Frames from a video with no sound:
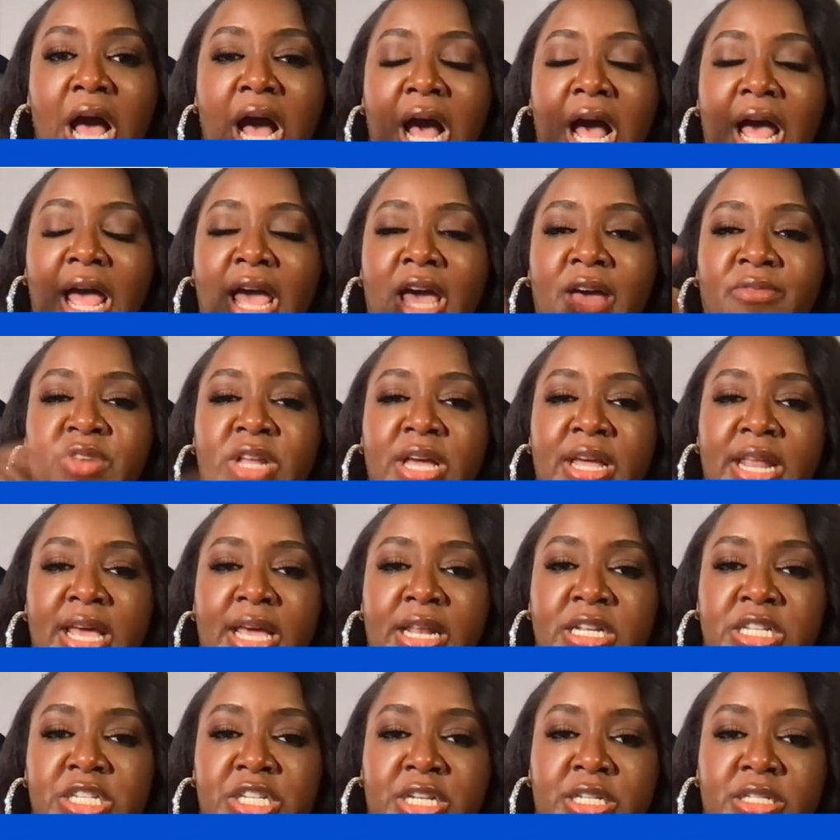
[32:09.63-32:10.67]
I have not had
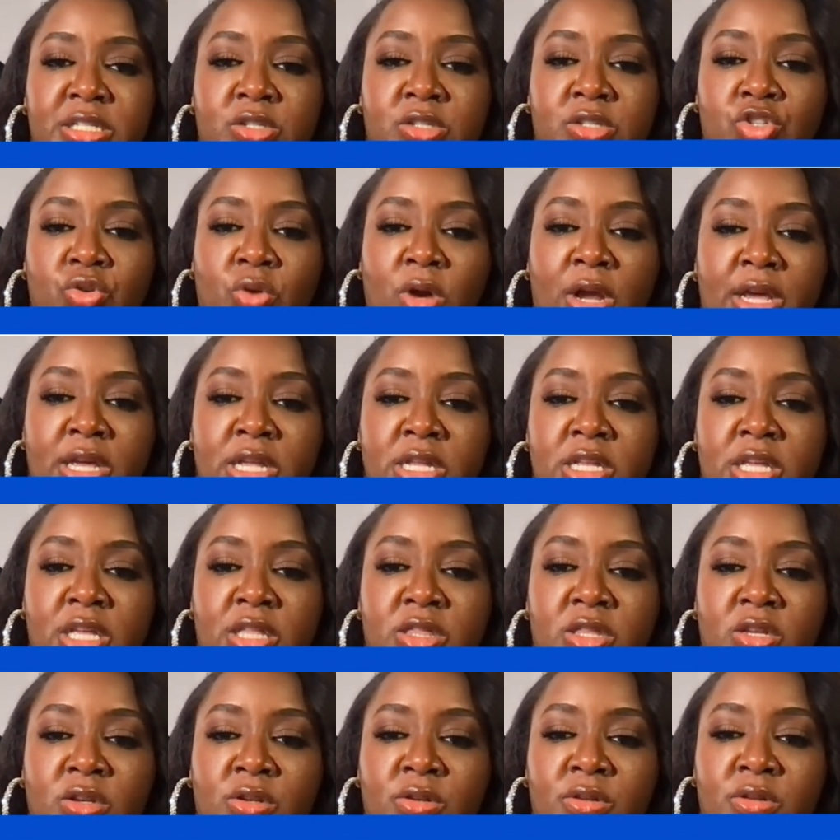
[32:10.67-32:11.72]
a chance to try it yet.
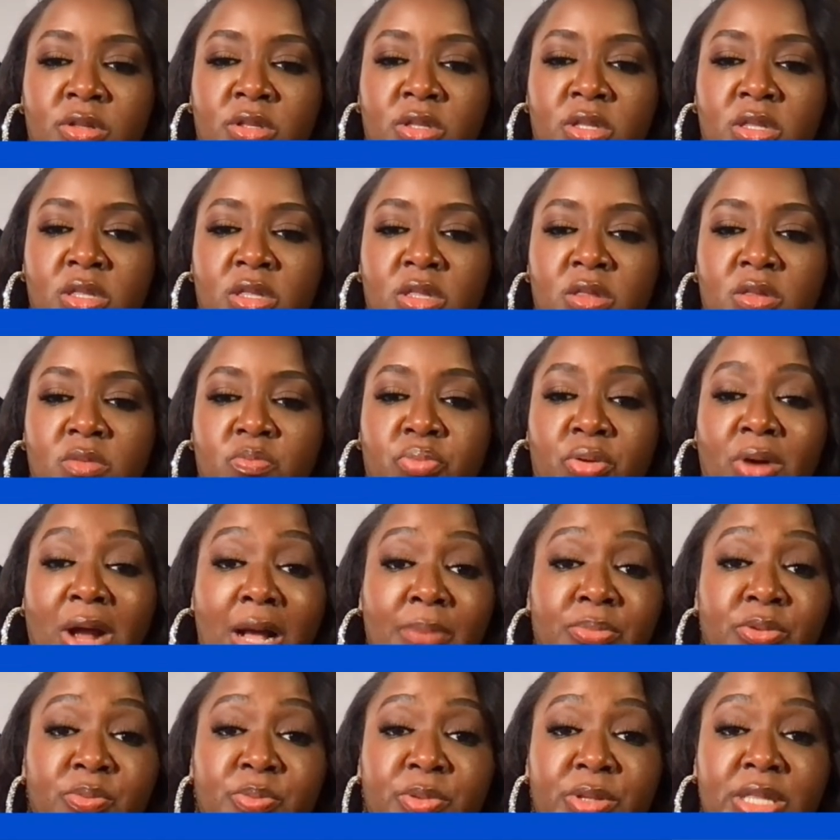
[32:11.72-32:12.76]
They
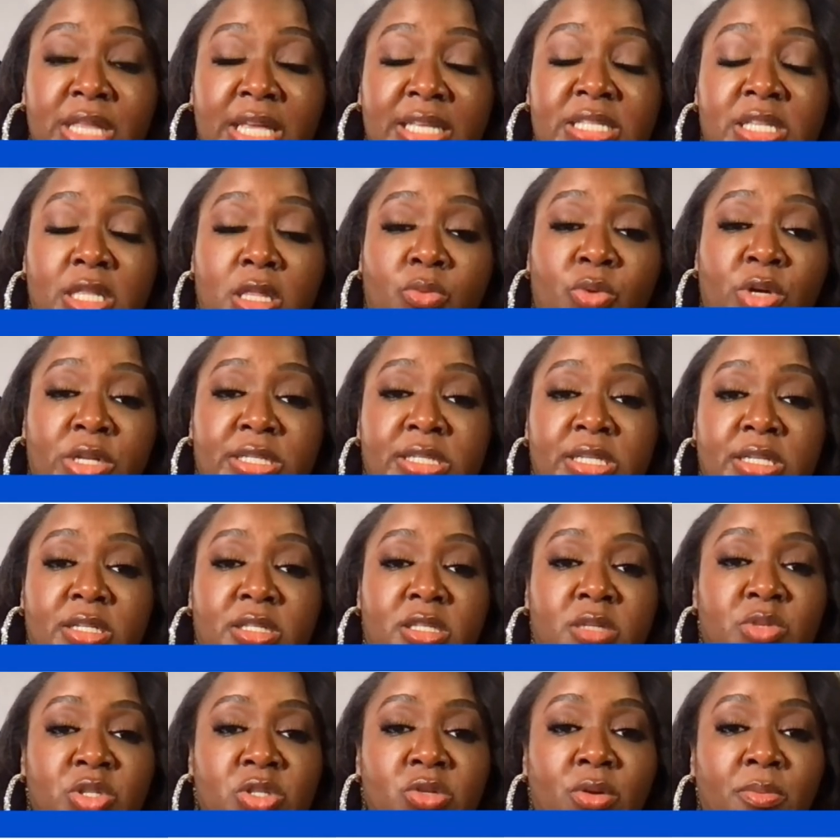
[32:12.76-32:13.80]
probably they said they were going to send it
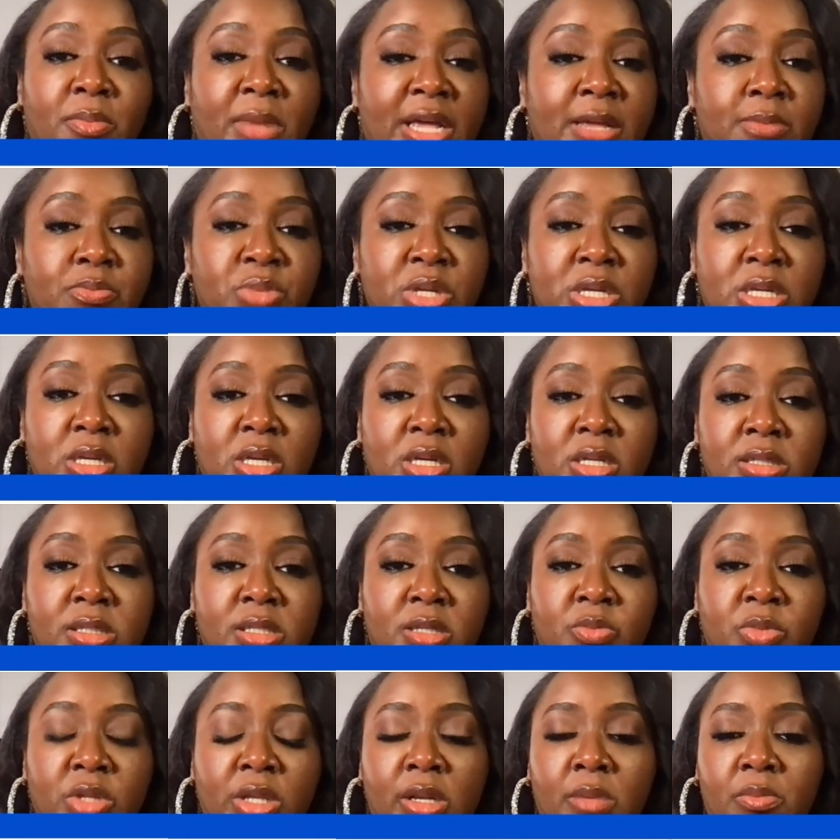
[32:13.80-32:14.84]
to me, so it might be in
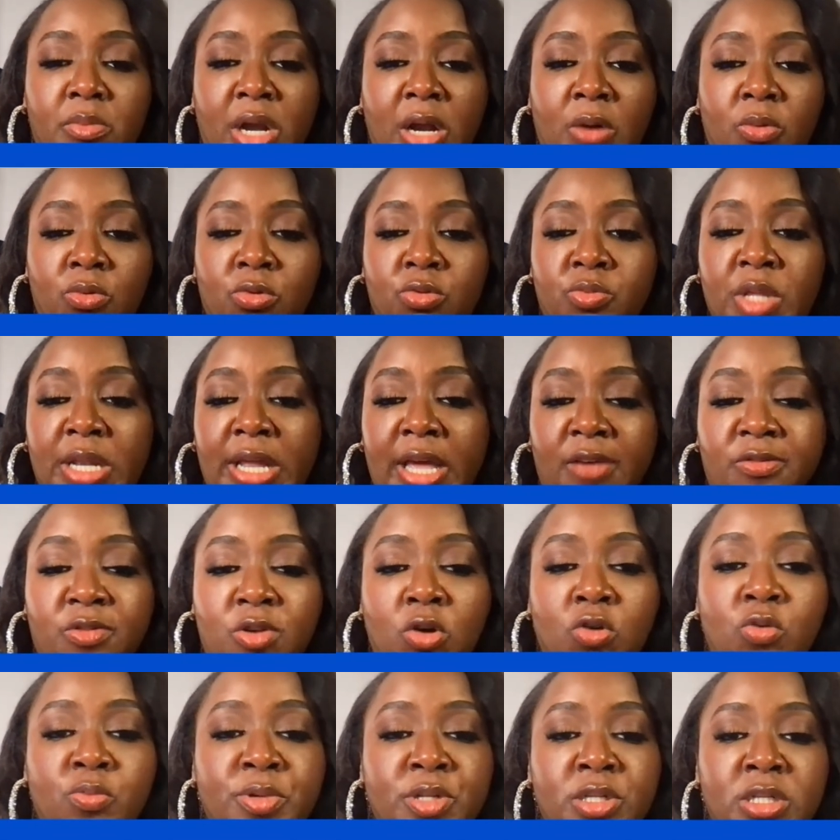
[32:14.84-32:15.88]
something in my room that I haven't
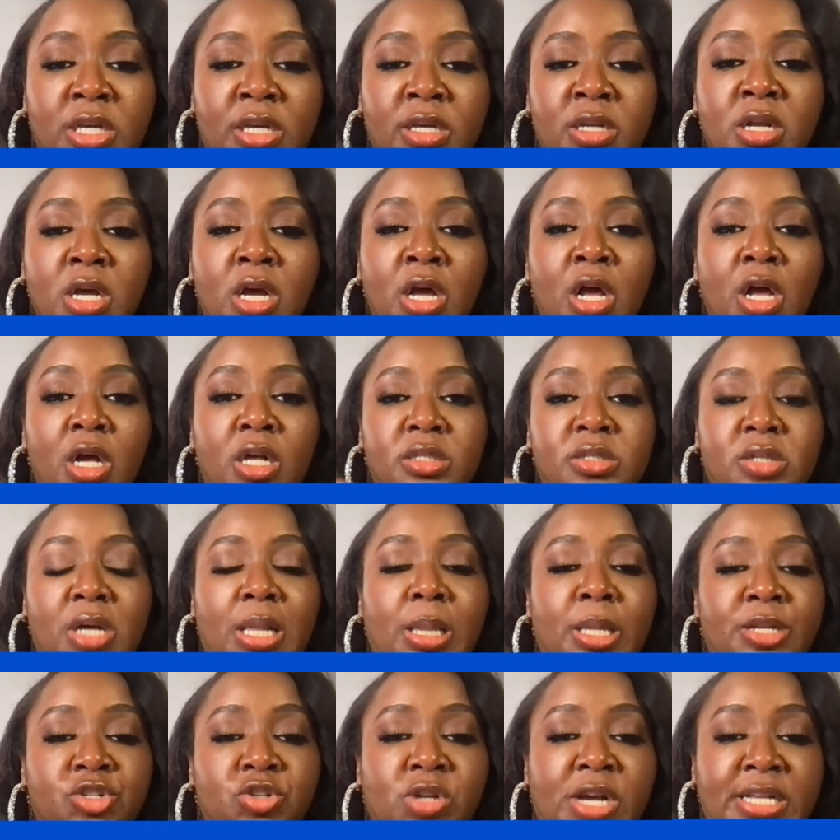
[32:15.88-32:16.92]
opened yet. So I'll
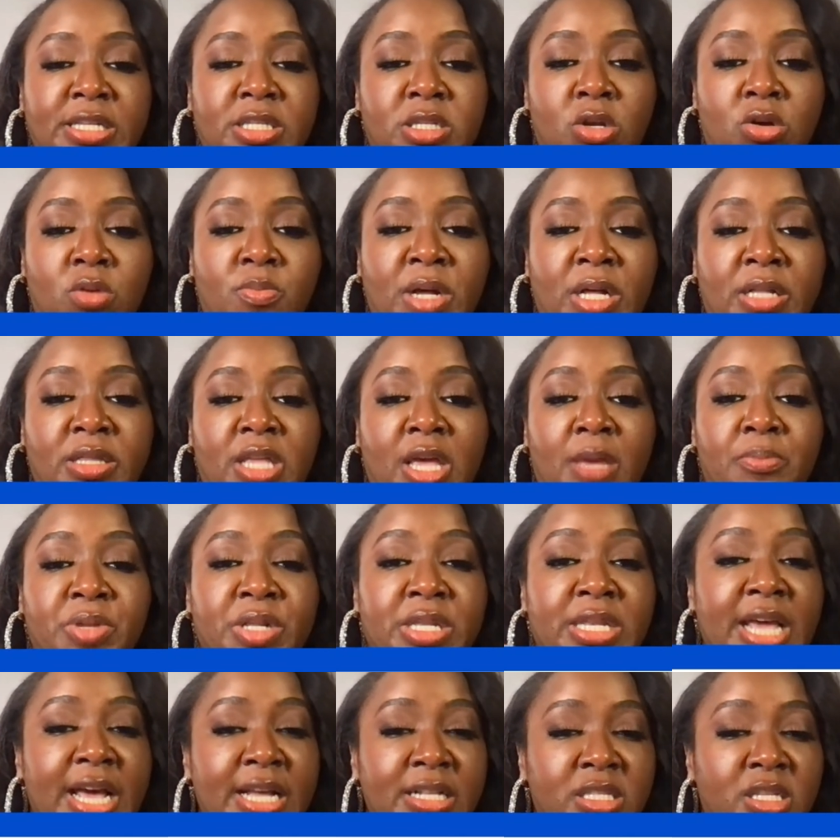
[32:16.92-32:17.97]
let you guys know about that. But
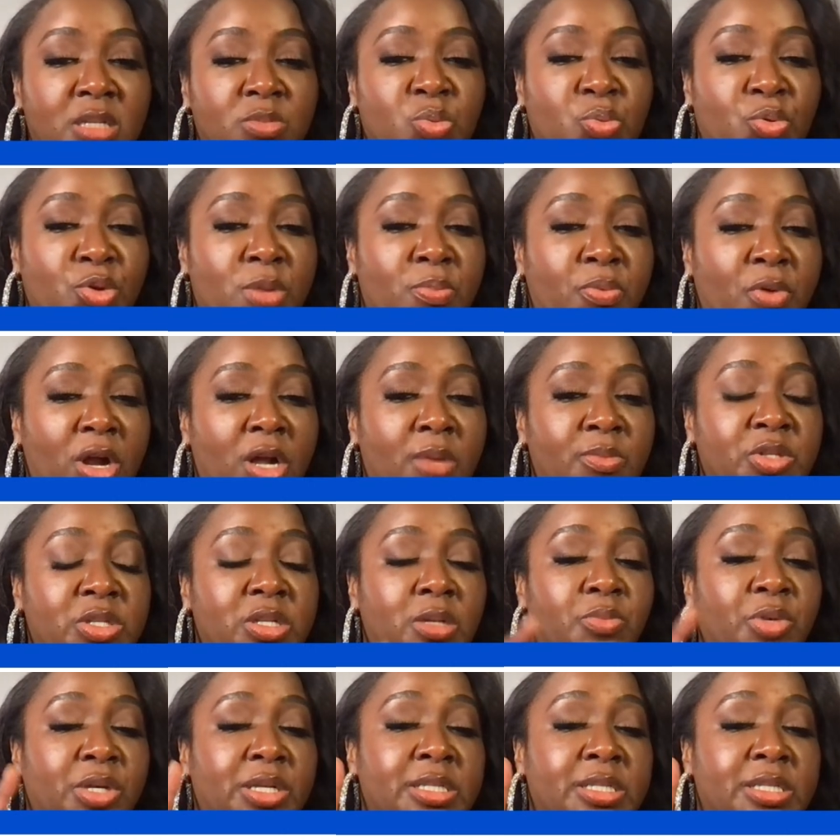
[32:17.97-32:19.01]
that seems pretty
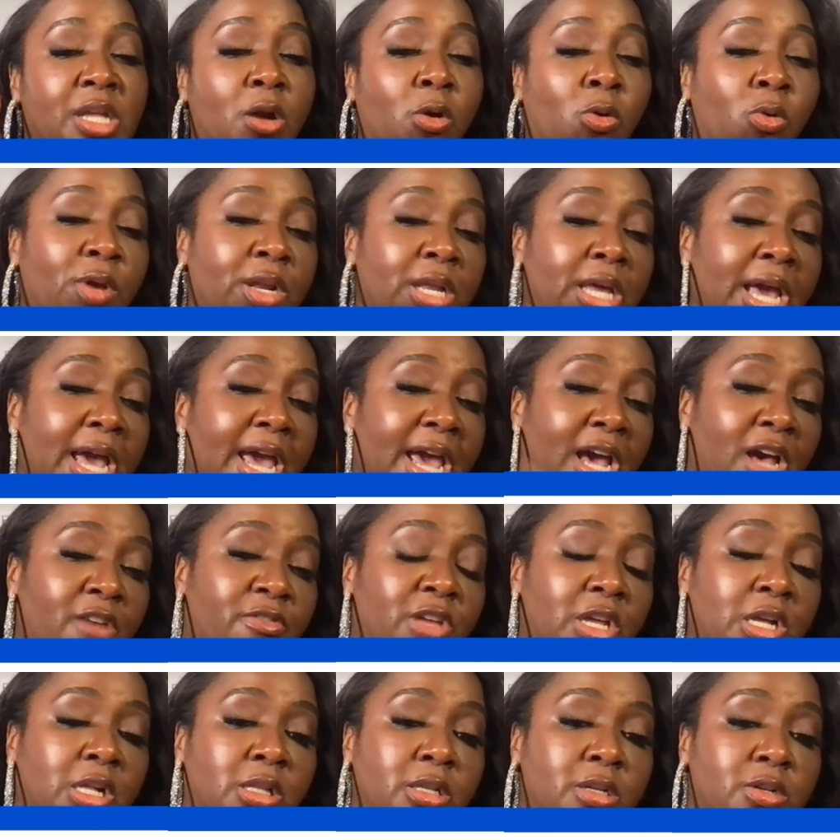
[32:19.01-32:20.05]
promising because they already have
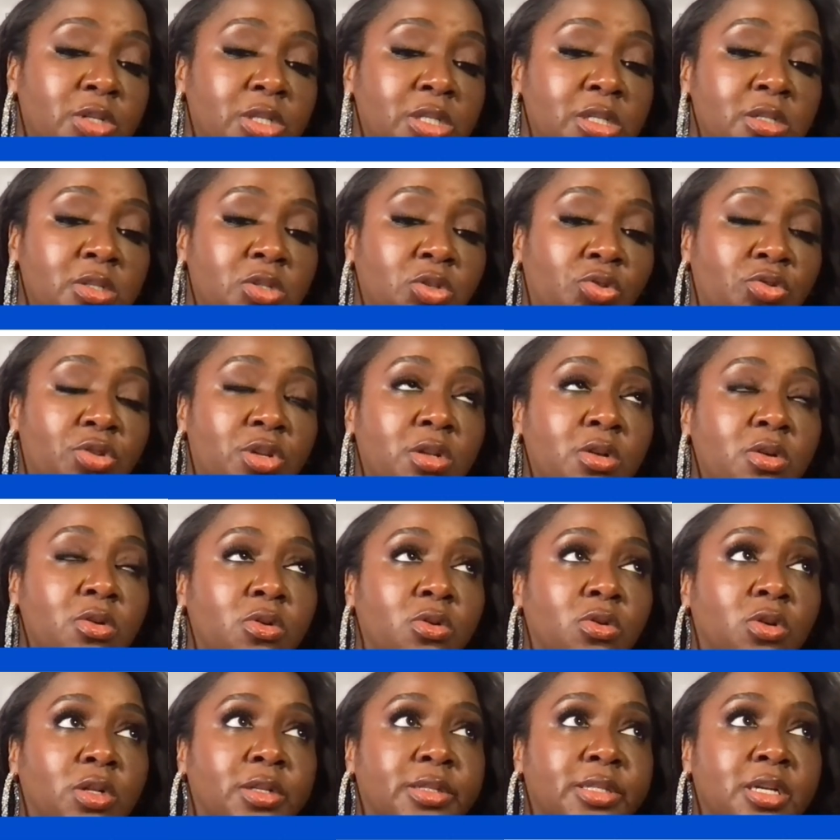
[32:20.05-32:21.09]
a clear sunscreen
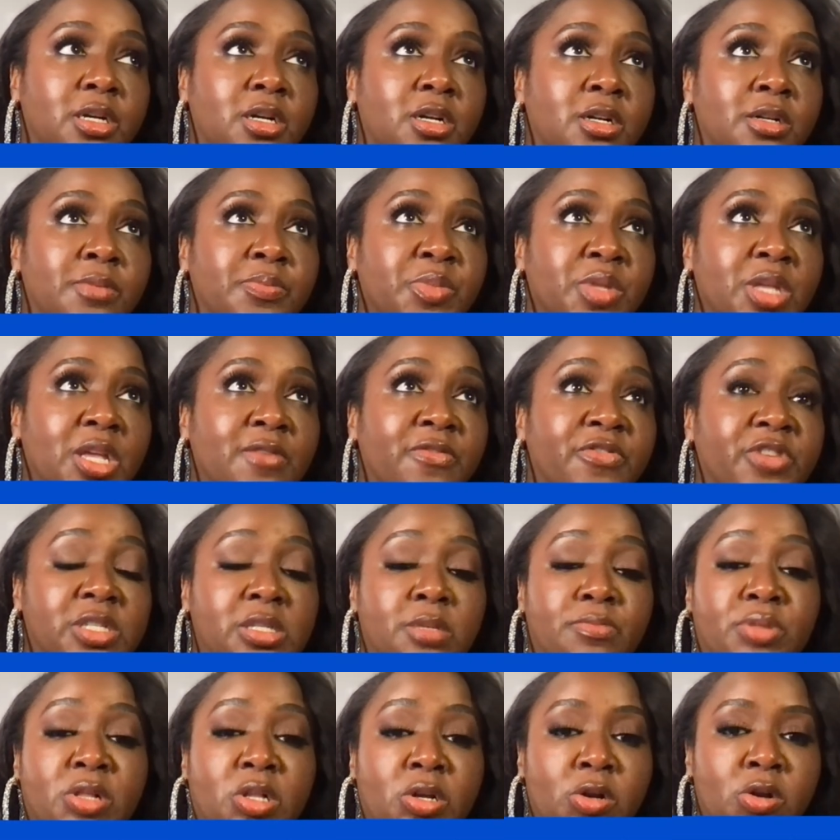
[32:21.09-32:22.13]
called um,
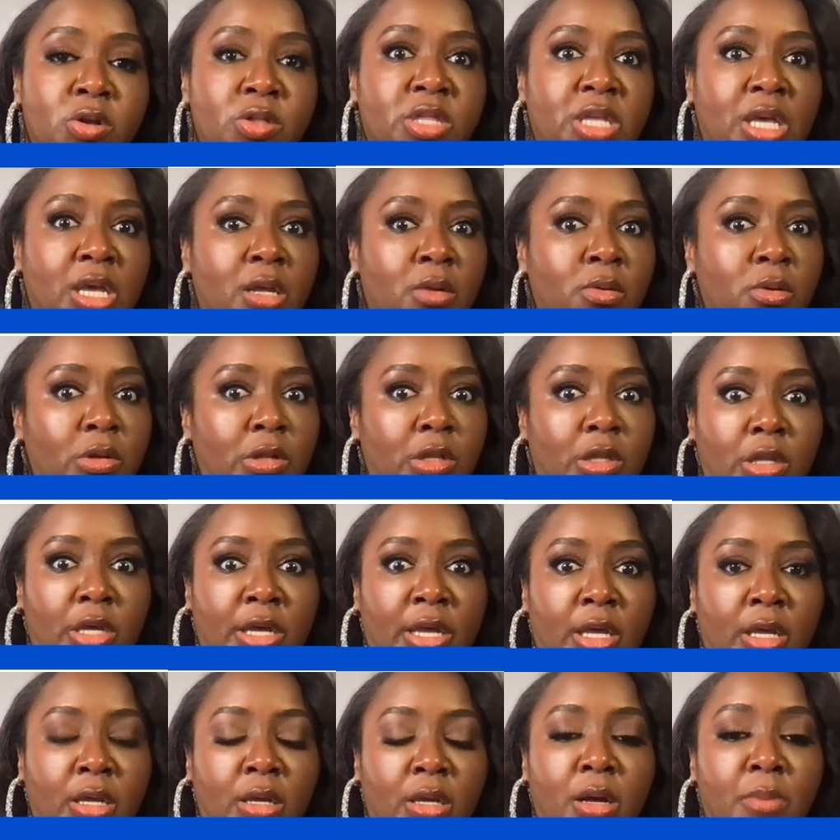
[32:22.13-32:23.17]
Invisiblur that
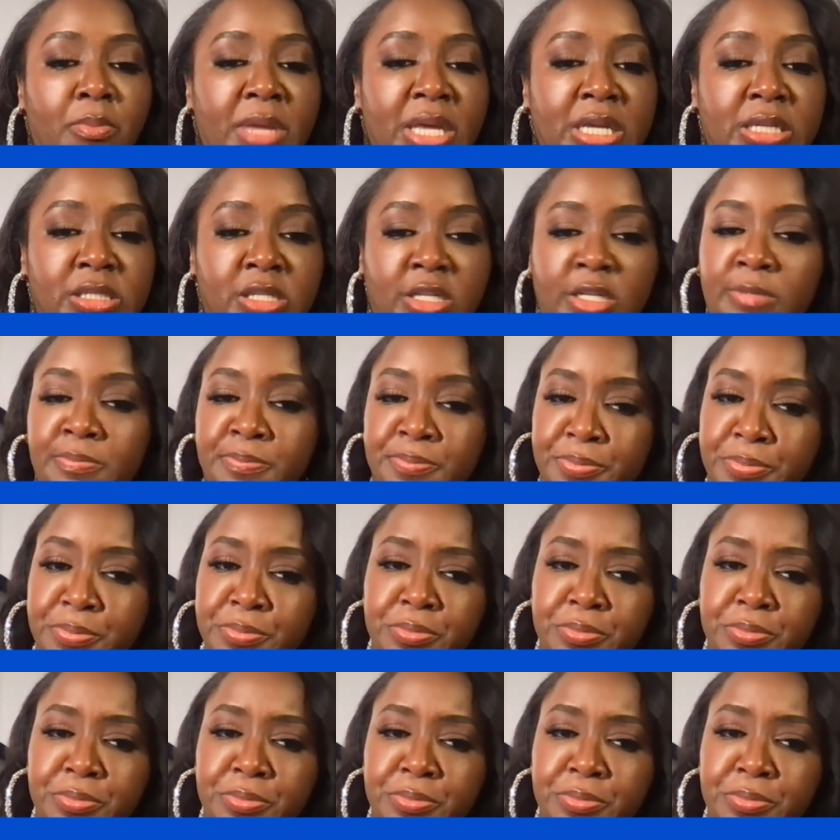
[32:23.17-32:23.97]
like amazing.